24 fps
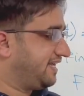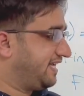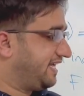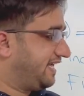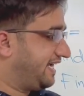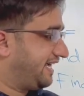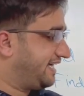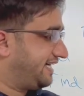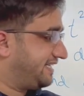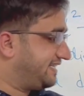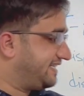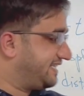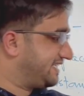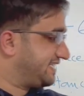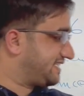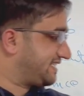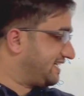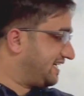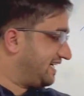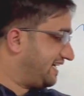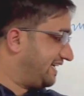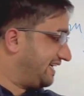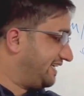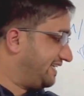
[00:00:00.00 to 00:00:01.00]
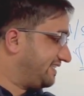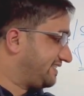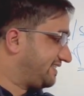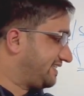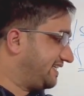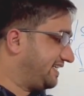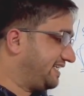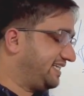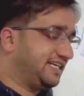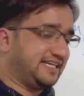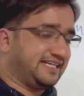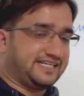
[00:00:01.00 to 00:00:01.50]
and this guy is
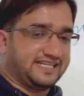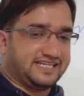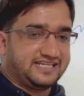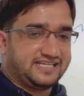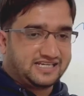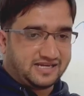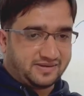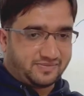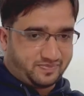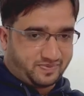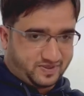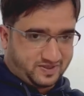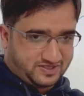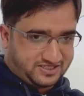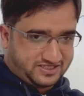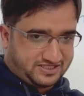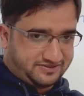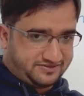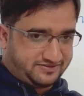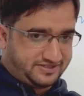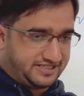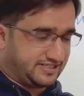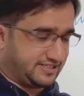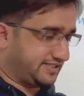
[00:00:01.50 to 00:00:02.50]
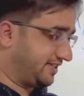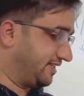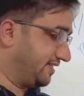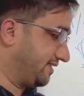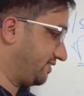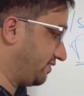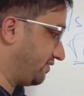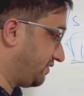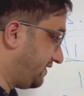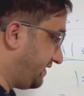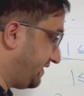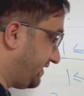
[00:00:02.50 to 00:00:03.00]
creating a positive distance.
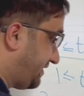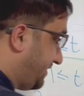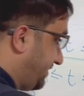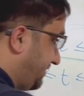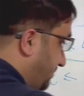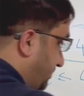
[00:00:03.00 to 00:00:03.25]
So this is